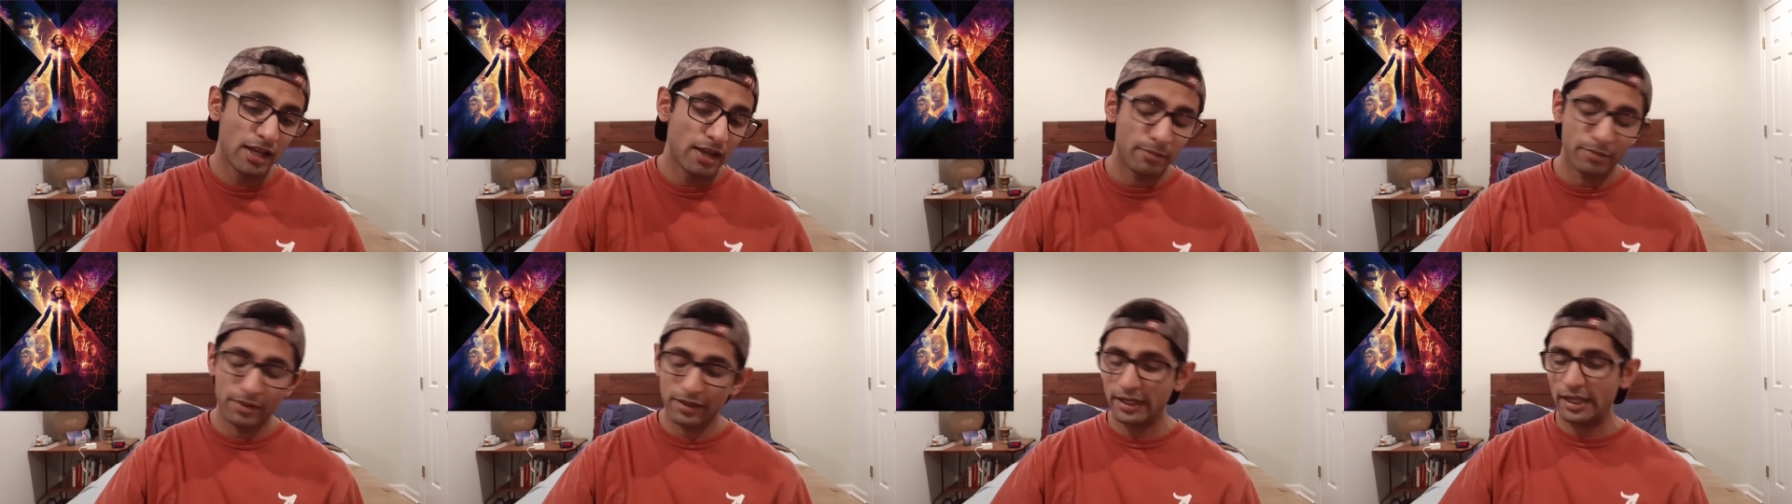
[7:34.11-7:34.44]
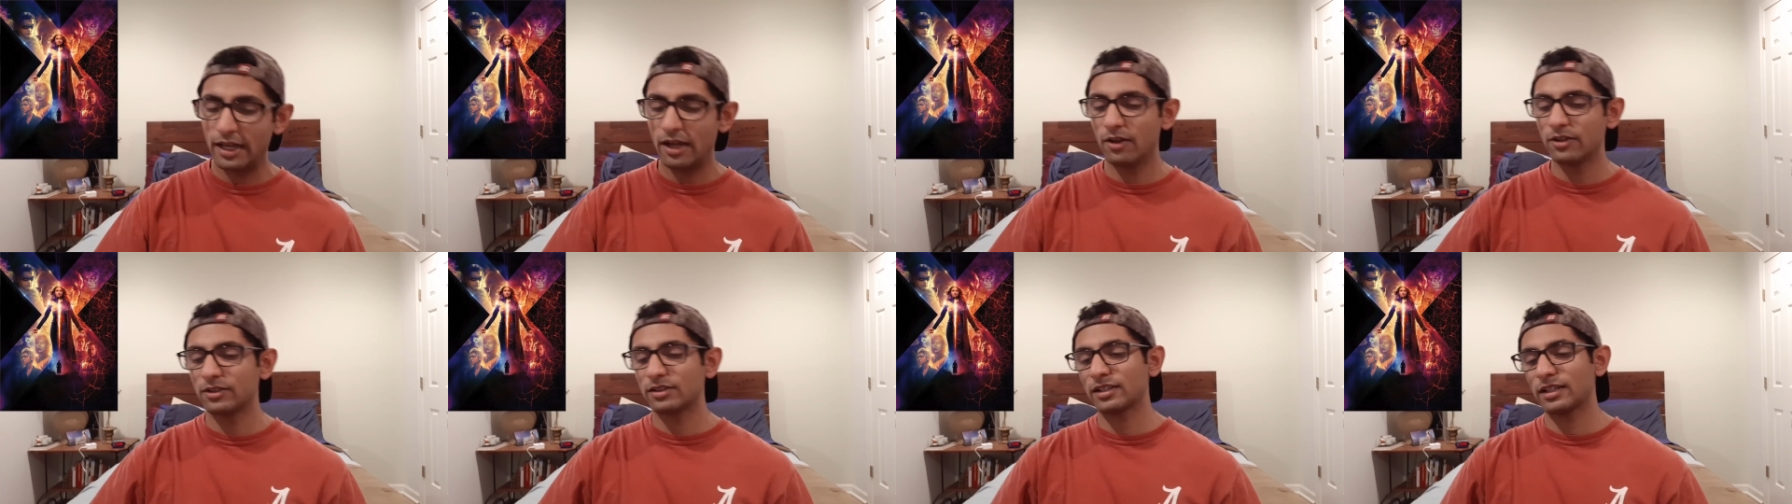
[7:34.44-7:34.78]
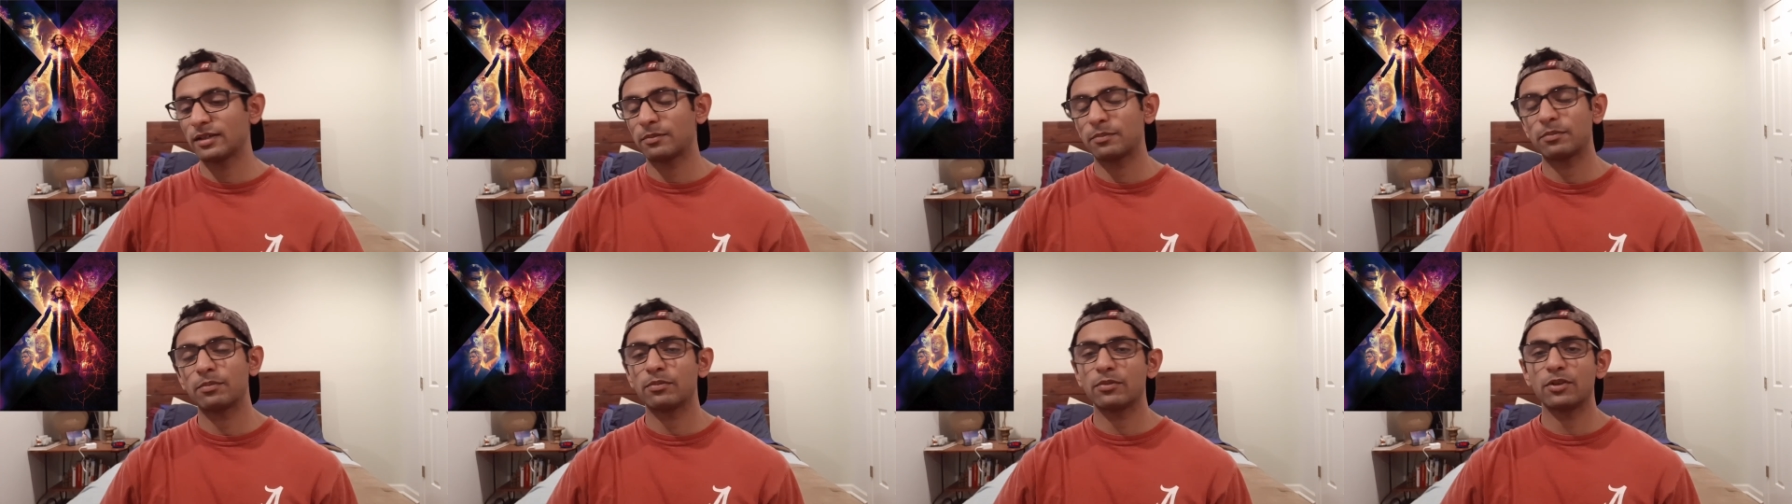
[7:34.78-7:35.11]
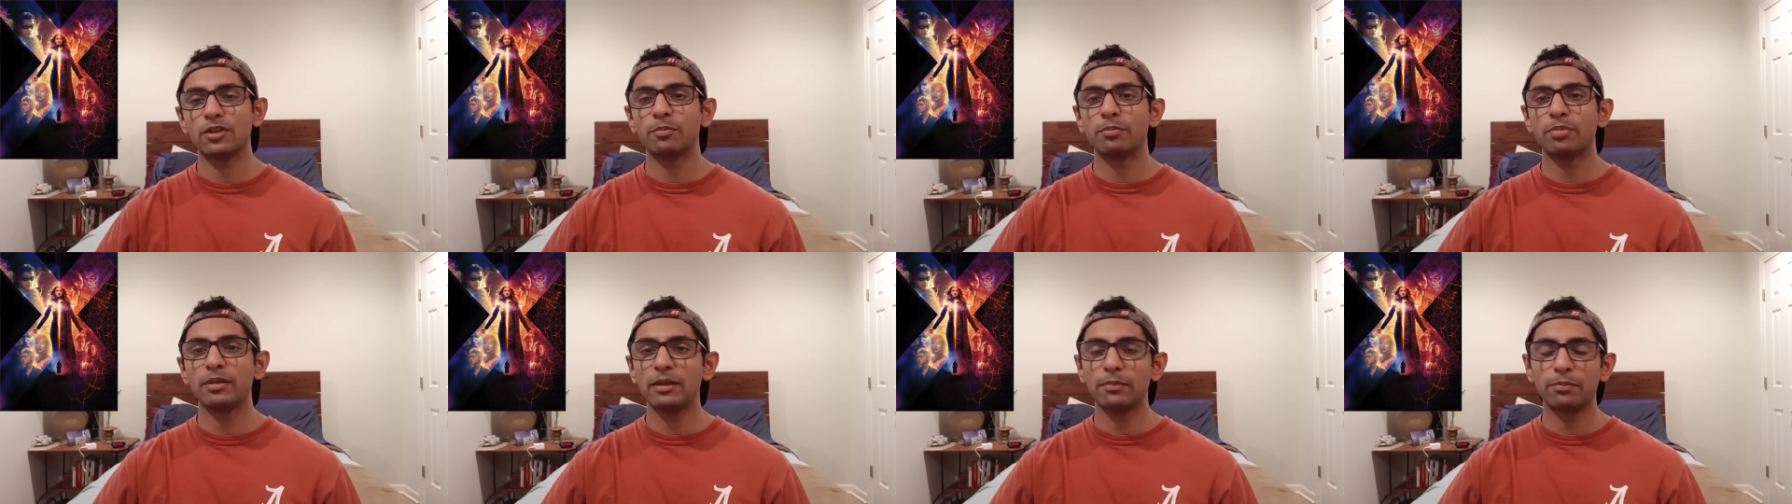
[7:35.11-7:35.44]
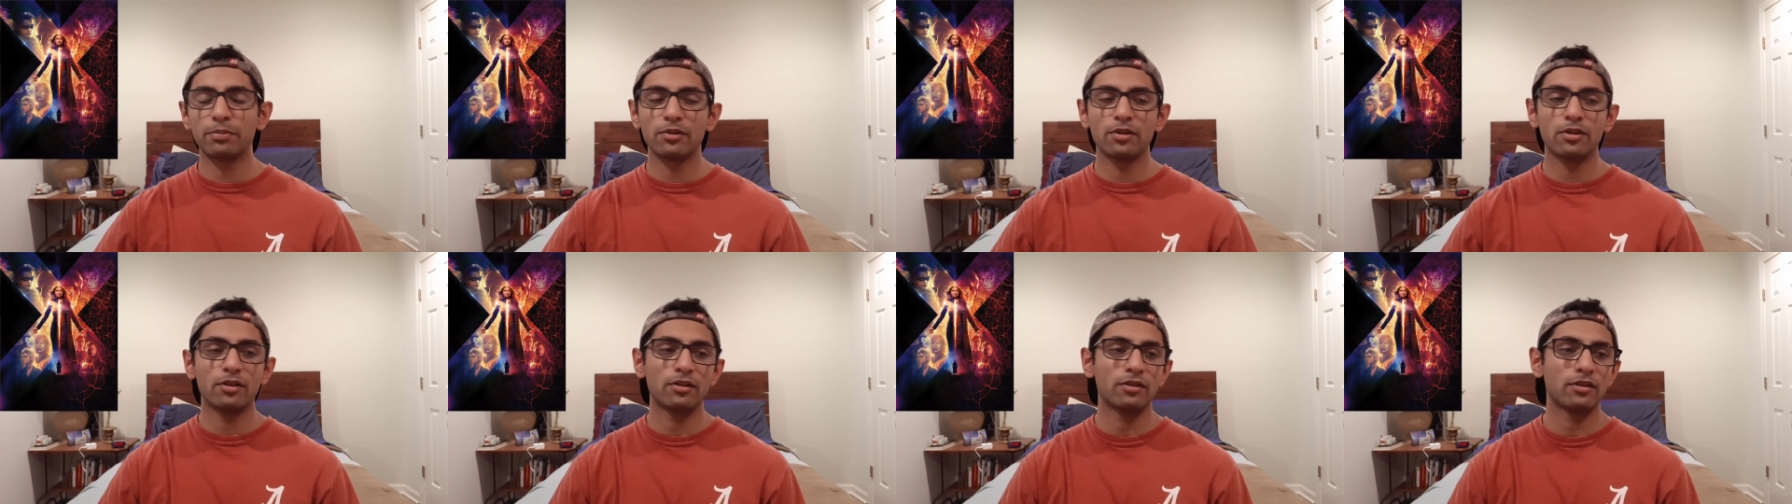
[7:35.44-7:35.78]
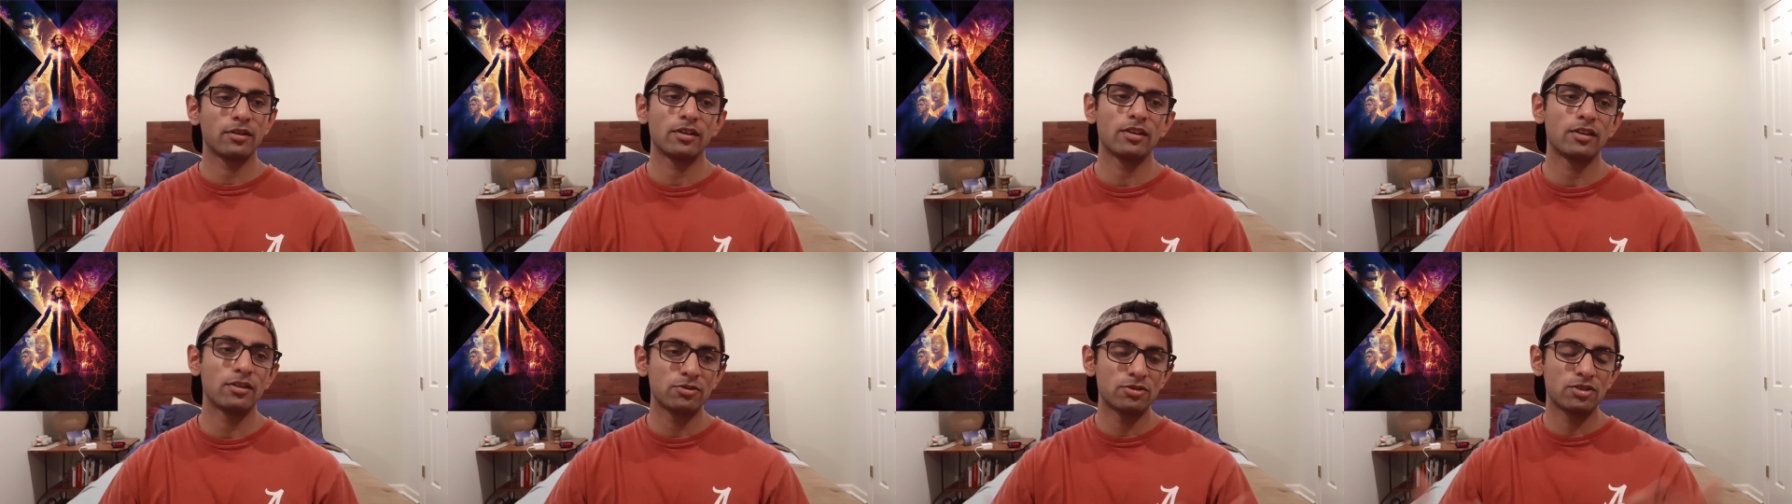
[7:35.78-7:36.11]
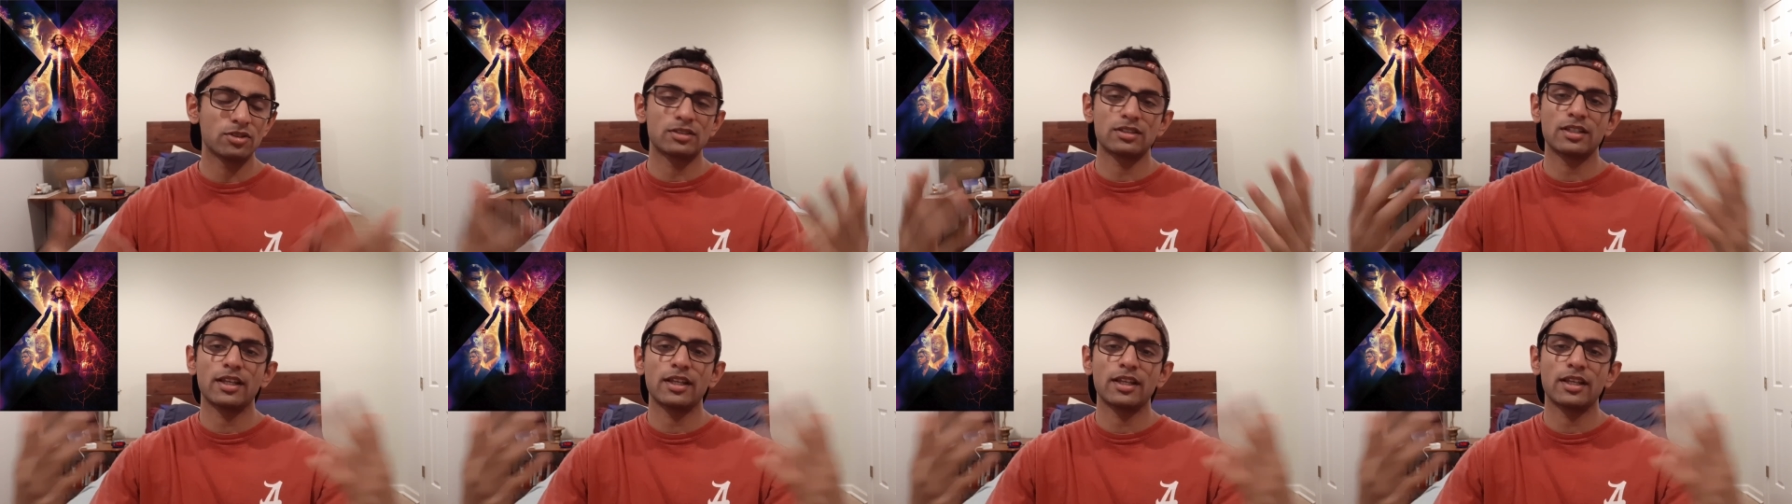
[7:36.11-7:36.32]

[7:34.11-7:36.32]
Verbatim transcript: But now it's like, you people, you're just